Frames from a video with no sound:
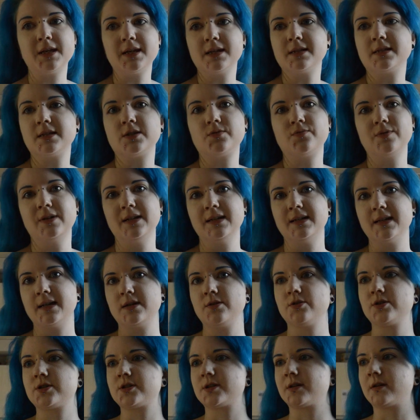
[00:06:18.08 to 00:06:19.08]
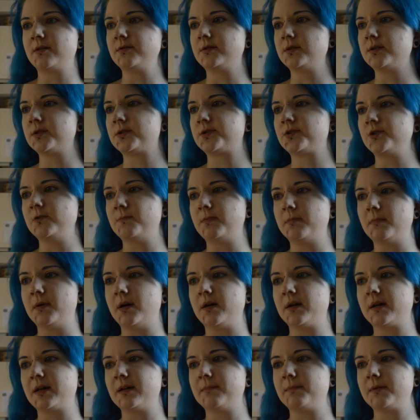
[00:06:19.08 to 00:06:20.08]
is it's really dangerous to go to the
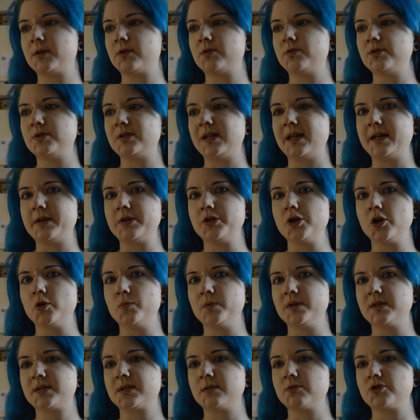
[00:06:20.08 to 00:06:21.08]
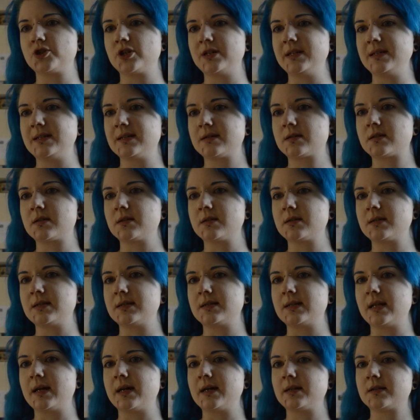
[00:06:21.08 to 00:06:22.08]
supermarket because like no one socially distances
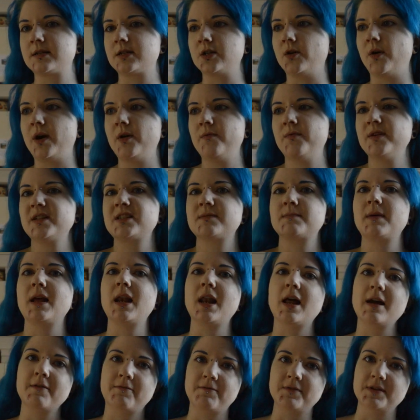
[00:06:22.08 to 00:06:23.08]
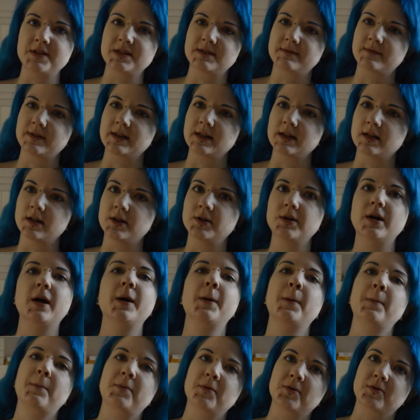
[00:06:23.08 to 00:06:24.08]
there, so I risked my life for this video. I
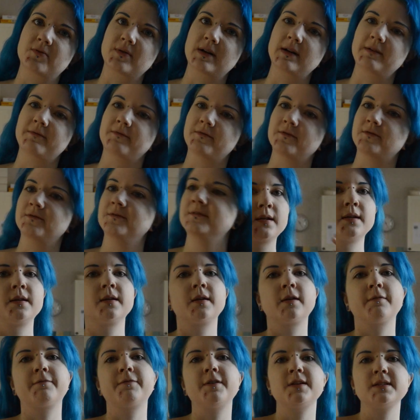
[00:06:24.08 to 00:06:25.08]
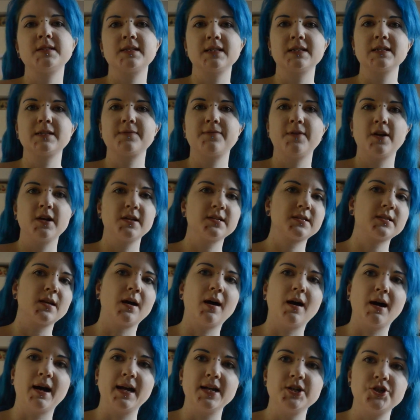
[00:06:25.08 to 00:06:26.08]
hope you're grateful. But first things first,
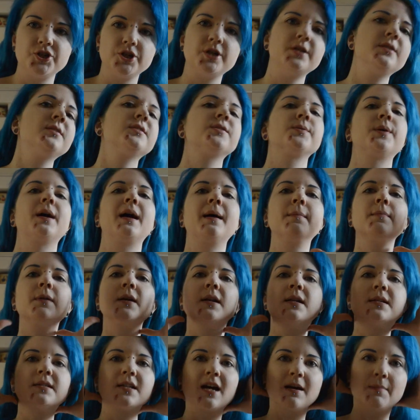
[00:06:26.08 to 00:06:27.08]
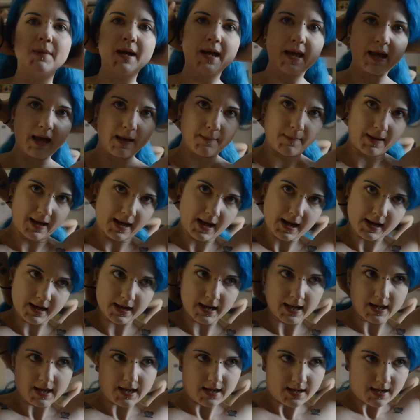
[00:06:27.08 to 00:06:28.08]
hygiene, so I am going to tie my hair back.
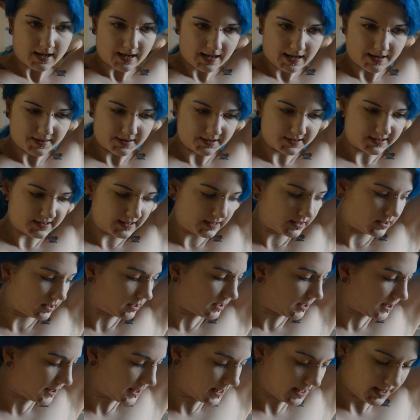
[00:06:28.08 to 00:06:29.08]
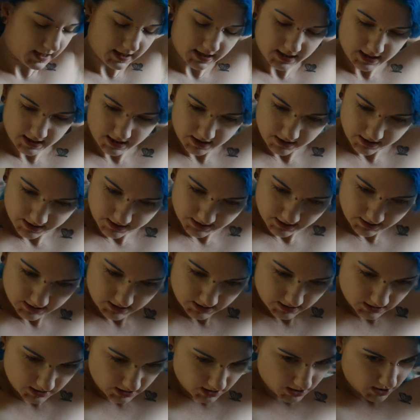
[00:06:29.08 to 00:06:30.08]
And the second thing
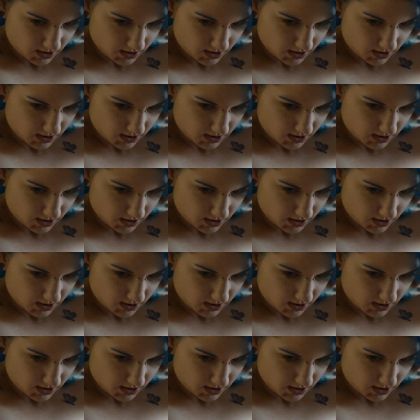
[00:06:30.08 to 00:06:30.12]
is